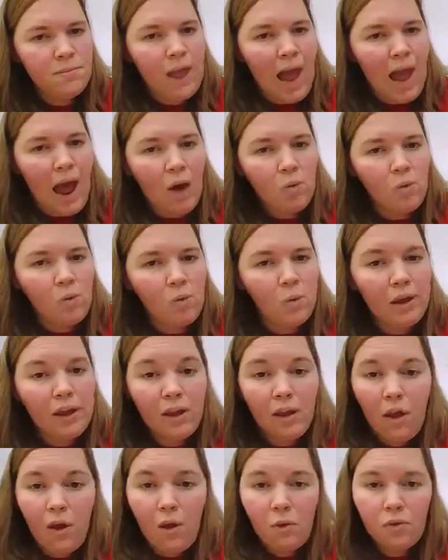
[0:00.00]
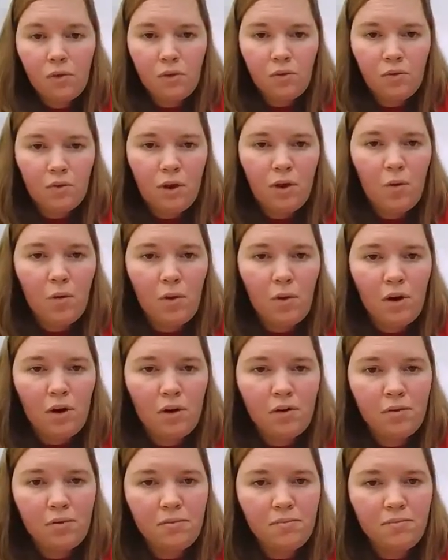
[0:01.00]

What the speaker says: How will we code the root word?